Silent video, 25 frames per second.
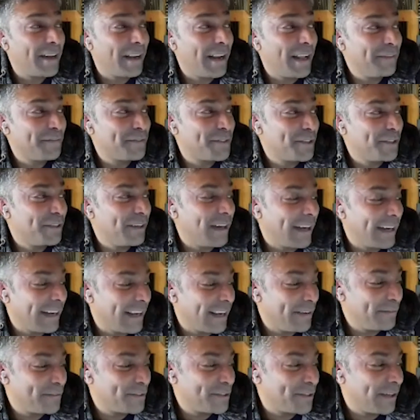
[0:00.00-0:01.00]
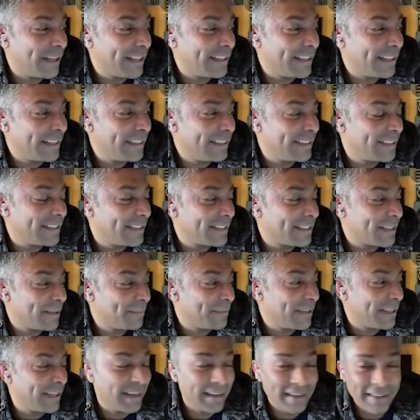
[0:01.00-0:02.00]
I'd love to. I think this is something.